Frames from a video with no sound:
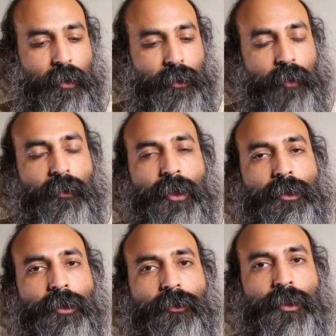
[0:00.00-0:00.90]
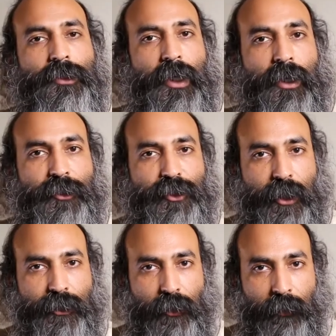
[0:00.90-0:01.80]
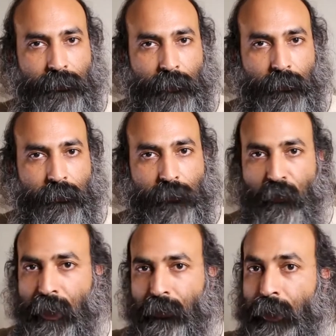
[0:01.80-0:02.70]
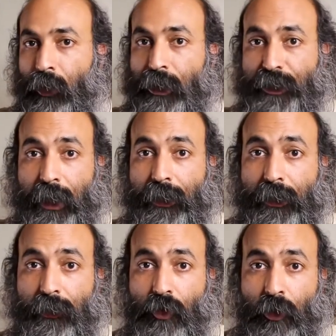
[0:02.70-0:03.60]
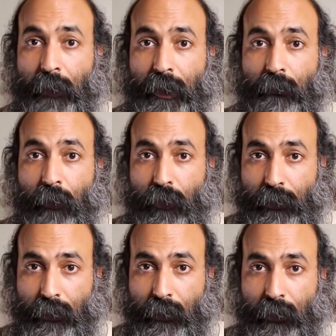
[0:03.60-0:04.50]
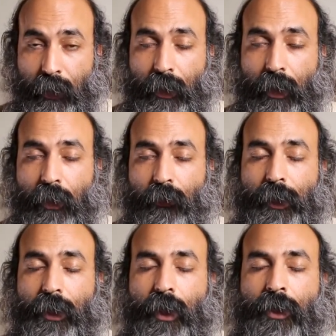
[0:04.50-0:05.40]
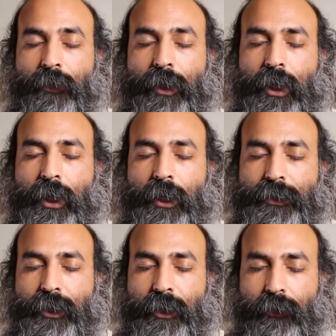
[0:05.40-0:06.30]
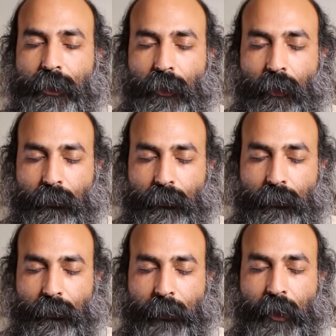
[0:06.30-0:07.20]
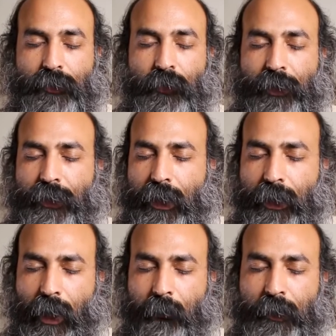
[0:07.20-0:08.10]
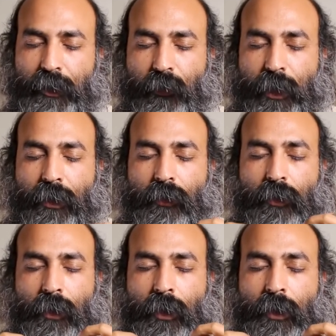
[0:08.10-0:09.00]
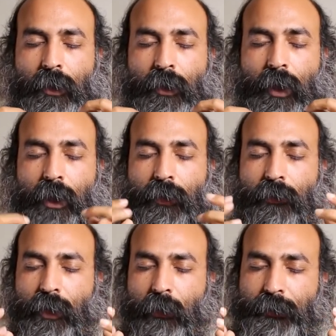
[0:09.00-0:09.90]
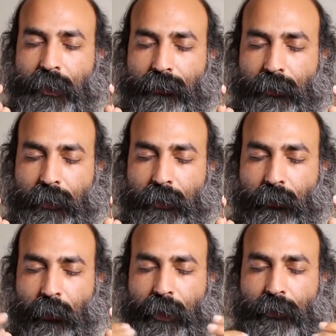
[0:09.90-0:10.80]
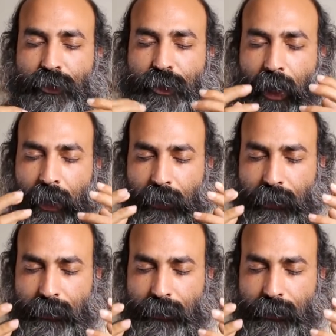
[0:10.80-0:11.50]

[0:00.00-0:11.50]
Then we enter into the second stage of Om, where we're not chanting the Om anymore. Now we are inwardly listening to the Om. Because what really happens when you, have you ever observed? When you chant